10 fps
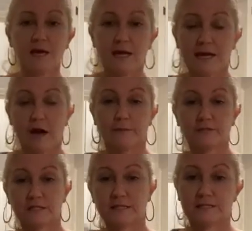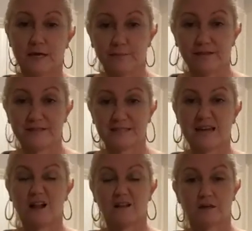Now I'm just gonna dump the
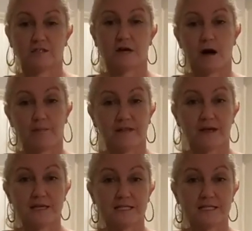salad on top of this,